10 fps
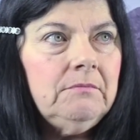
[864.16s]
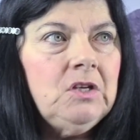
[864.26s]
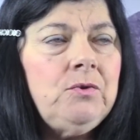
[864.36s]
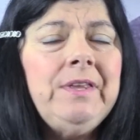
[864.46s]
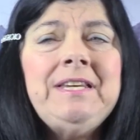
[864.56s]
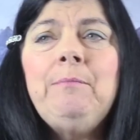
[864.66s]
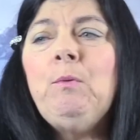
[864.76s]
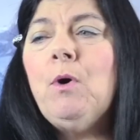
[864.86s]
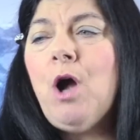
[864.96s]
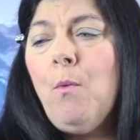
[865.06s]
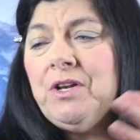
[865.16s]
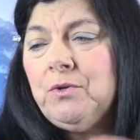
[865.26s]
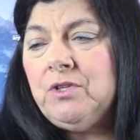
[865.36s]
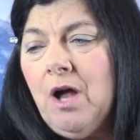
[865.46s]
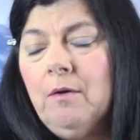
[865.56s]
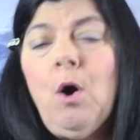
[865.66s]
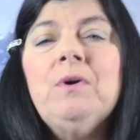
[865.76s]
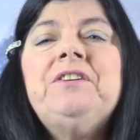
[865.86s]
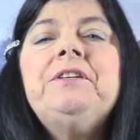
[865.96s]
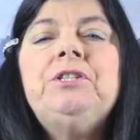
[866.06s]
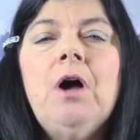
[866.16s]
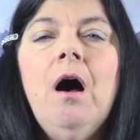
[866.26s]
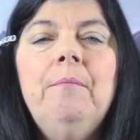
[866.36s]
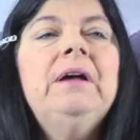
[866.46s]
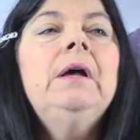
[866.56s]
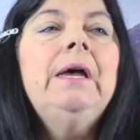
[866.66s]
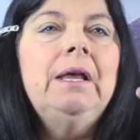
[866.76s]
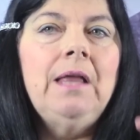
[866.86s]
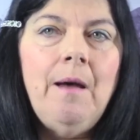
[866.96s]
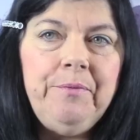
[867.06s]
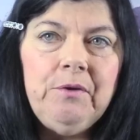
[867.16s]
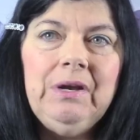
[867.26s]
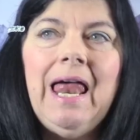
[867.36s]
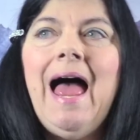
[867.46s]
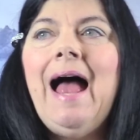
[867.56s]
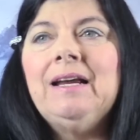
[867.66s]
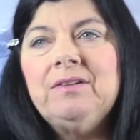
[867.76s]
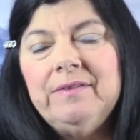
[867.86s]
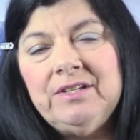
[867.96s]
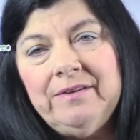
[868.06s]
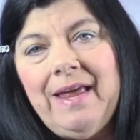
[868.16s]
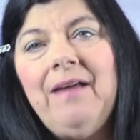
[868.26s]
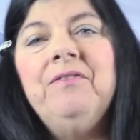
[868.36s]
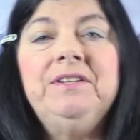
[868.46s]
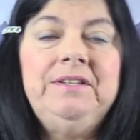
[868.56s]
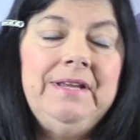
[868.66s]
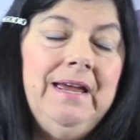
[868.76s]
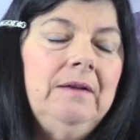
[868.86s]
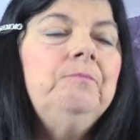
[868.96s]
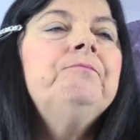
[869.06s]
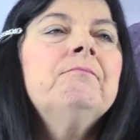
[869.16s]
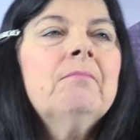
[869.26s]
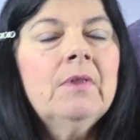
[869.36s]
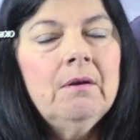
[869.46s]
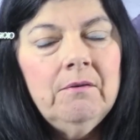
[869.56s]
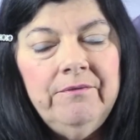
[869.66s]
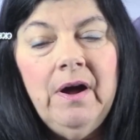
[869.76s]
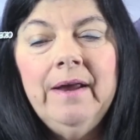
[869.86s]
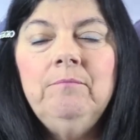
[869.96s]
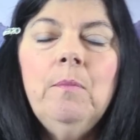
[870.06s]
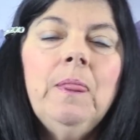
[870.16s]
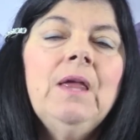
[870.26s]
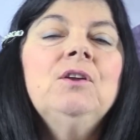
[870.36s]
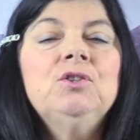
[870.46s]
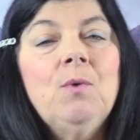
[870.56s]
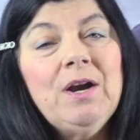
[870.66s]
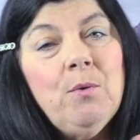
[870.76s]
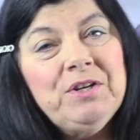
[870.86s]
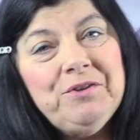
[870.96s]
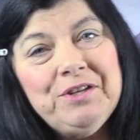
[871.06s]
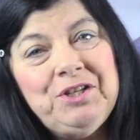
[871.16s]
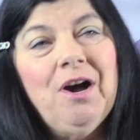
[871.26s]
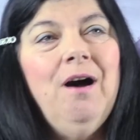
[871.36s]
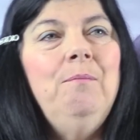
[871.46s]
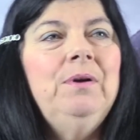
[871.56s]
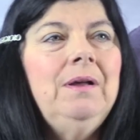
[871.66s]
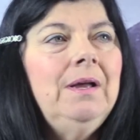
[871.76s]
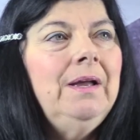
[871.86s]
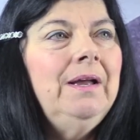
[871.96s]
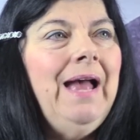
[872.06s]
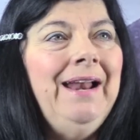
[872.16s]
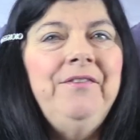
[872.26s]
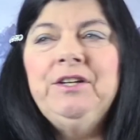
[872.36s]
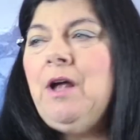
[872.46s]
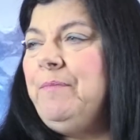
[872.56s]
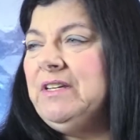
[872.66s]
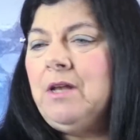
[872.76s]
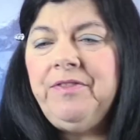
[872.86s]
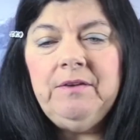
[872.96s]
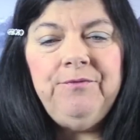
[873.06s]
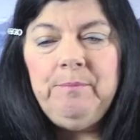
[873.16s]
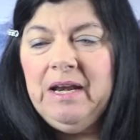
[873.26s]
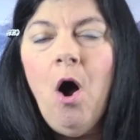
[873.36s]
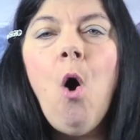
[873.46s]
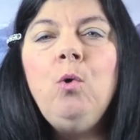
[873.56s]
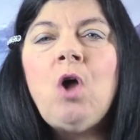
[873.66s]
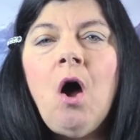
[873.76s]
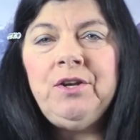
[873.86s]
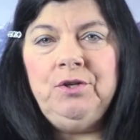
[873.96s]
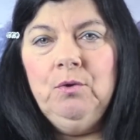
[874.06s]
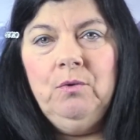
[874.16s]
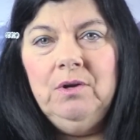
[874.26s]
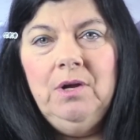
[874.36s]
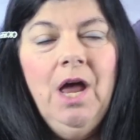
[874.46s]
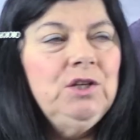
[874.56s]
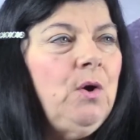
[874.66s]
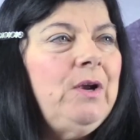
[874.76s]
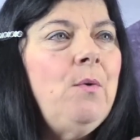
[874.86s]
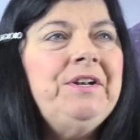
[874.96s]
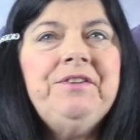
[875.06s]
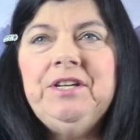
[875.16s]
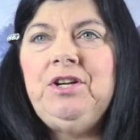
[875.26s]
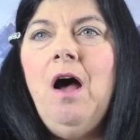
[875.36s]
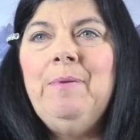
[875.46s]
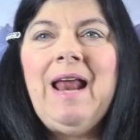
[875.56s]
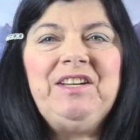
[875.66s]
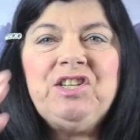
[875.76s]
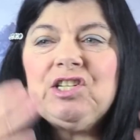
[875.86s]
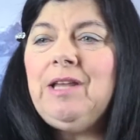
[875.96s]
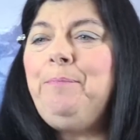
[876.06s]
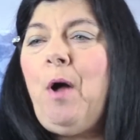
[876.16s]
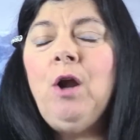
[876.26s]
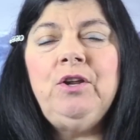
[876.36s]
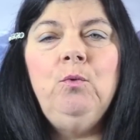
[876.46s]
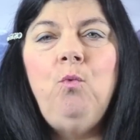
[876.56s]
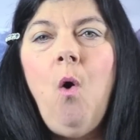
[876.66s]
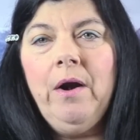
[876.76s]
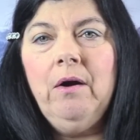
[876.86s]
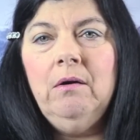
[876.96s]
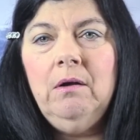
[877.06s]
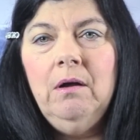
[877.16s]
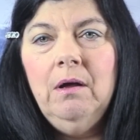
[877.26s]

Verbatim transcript: So they tell me, well, go into tub, go into the tub. It'll help you relax and this and that and this and that. Fine. So I go into the tub, and in the tub, there's nothing for me to hold on to. So I go into the tub and I slip under the water.